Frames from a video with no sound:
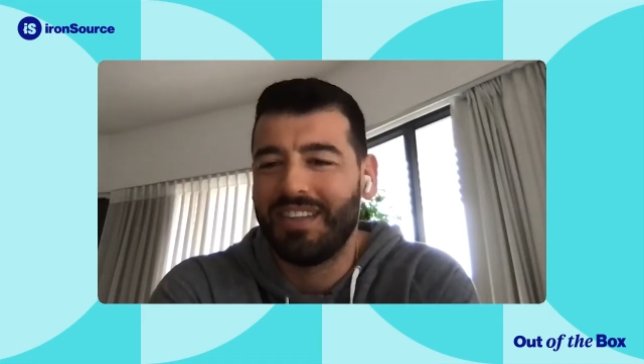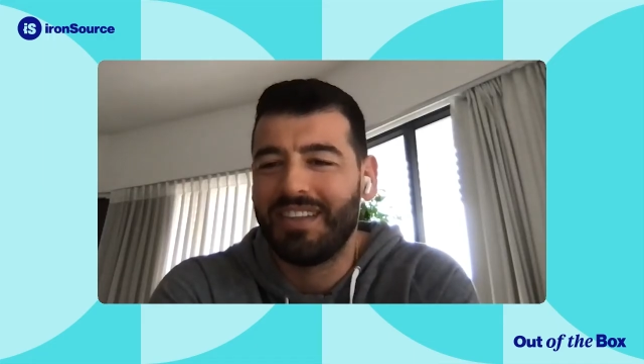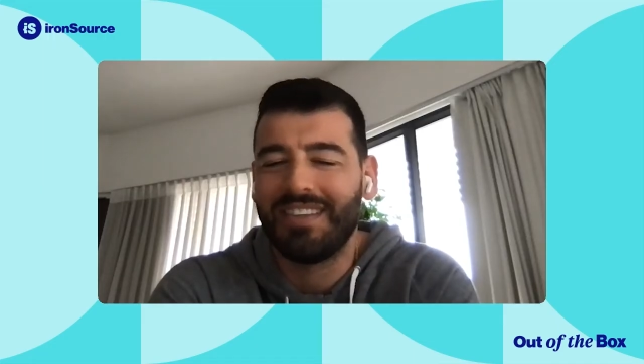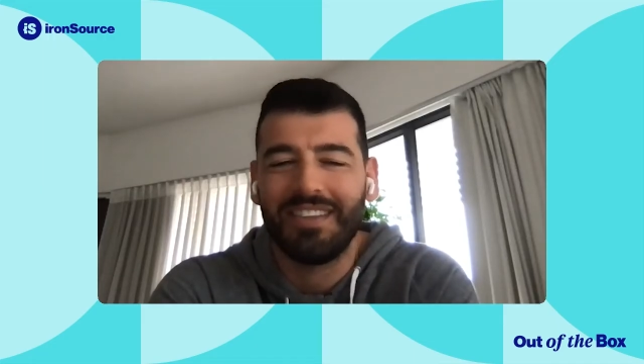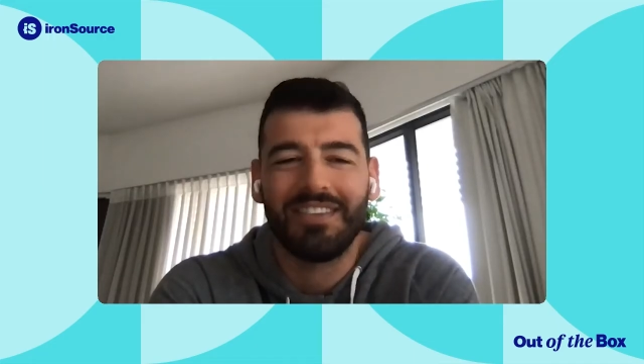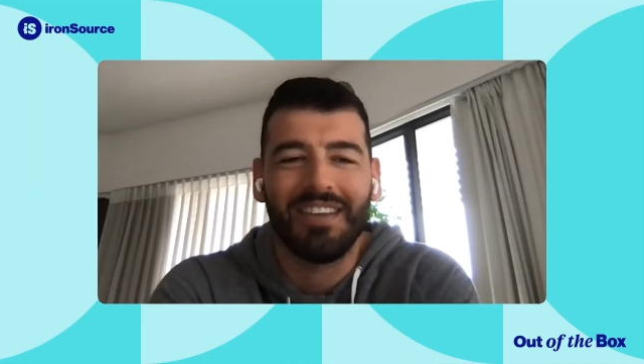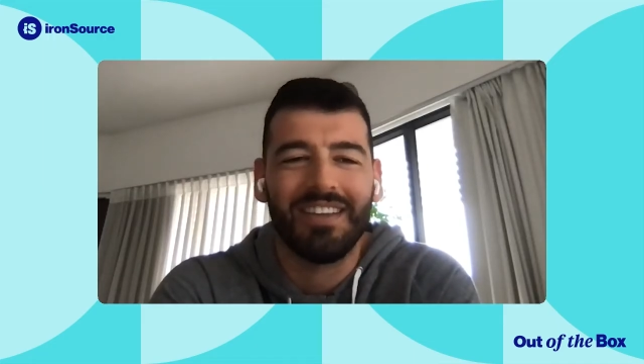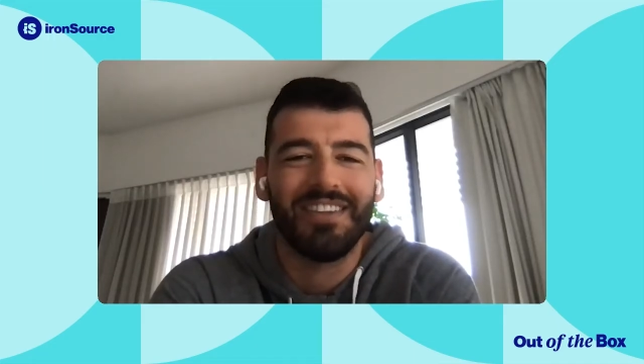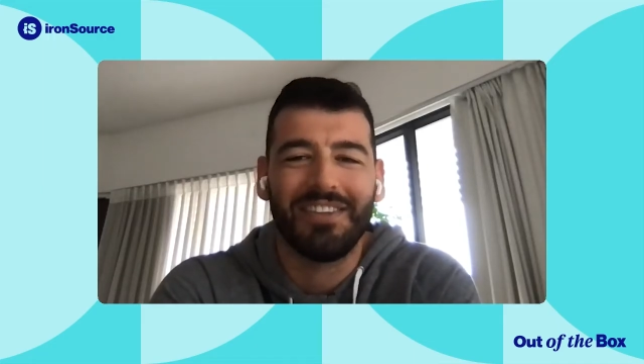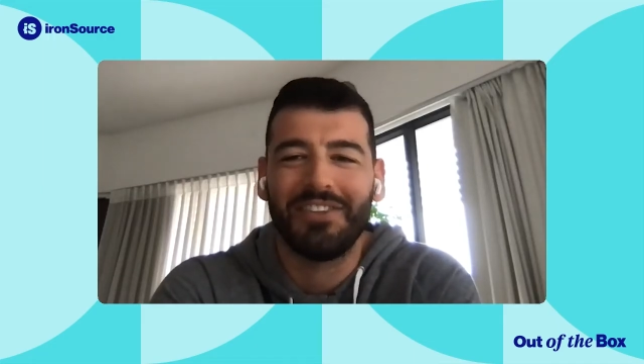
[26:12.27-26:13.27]
I think
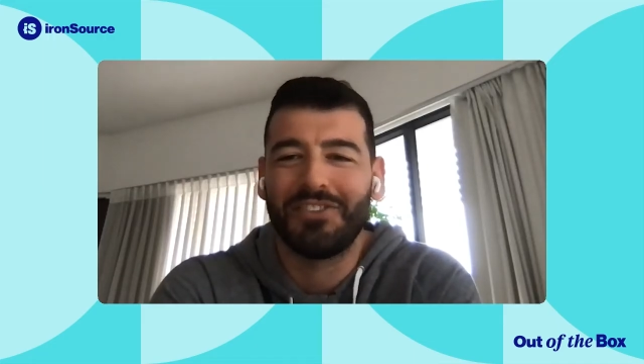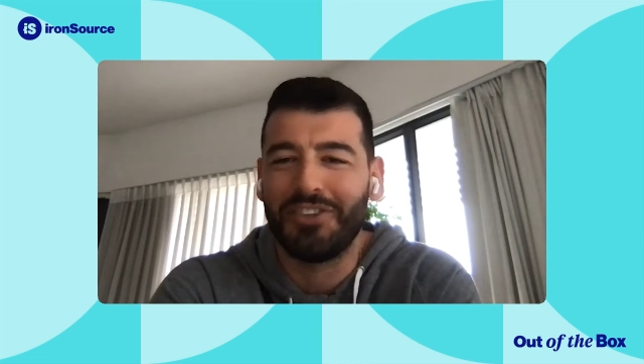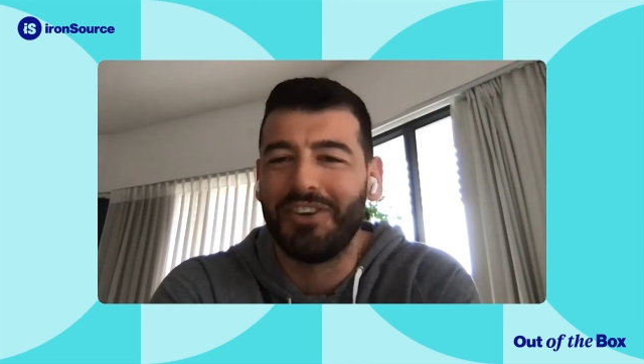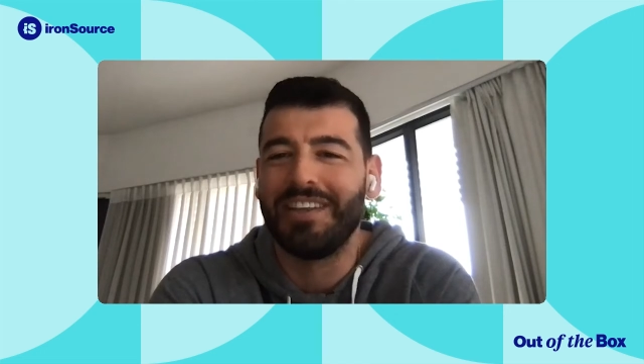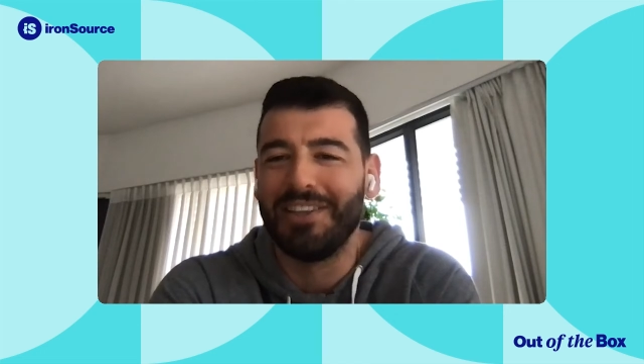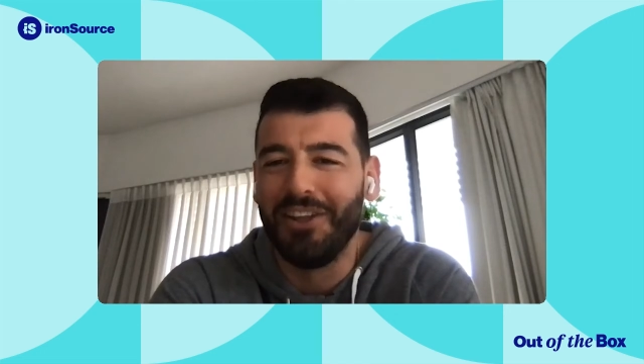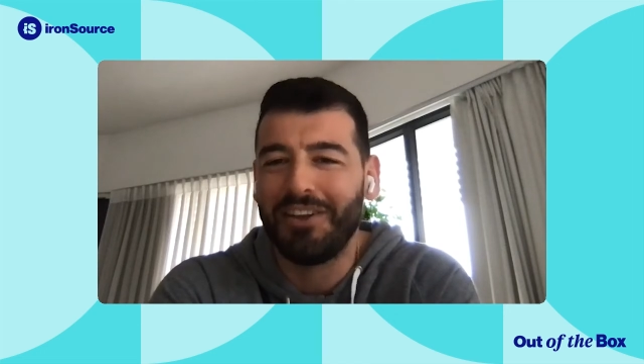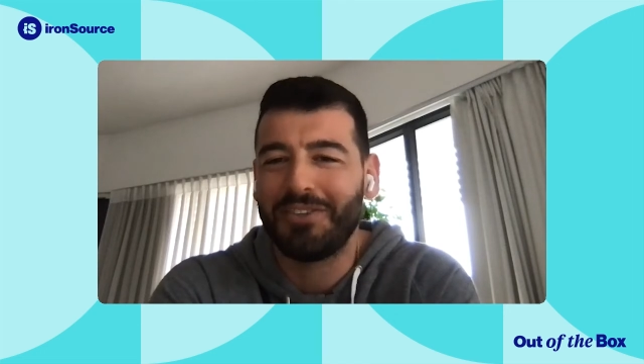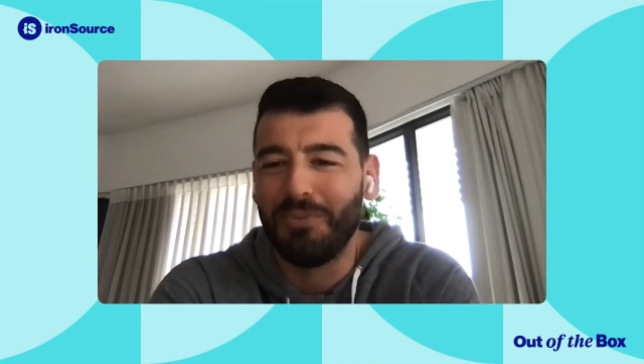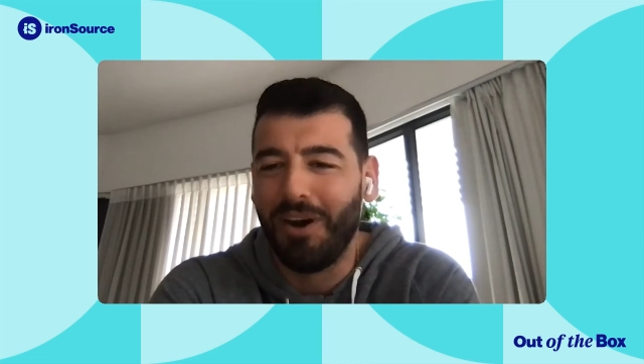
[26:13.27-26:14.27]
that there's certainly a
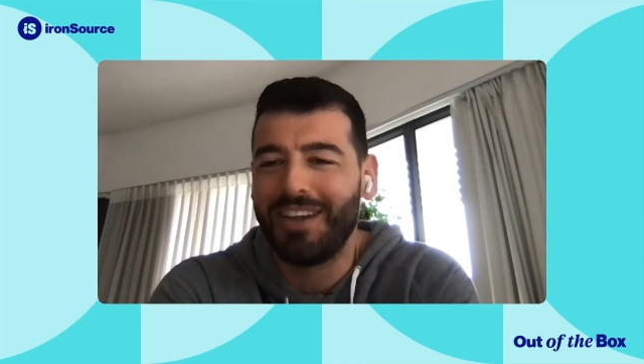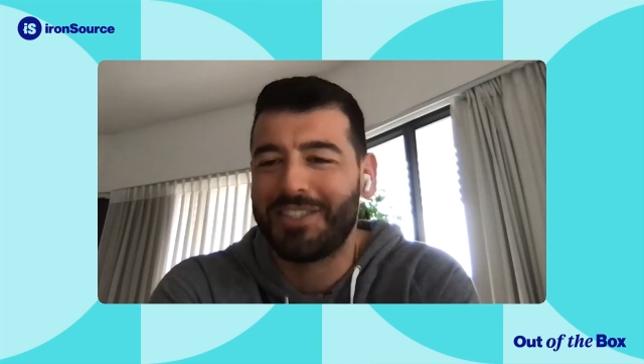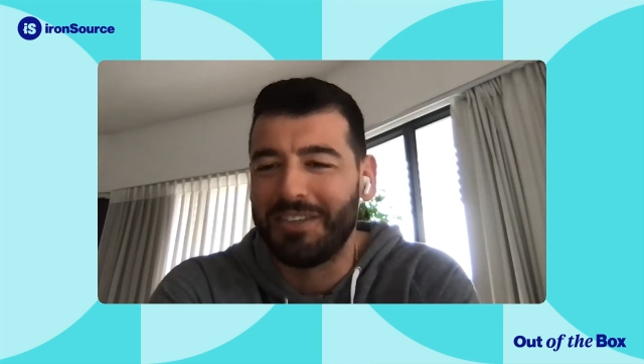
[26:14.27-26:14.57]
lot to watch,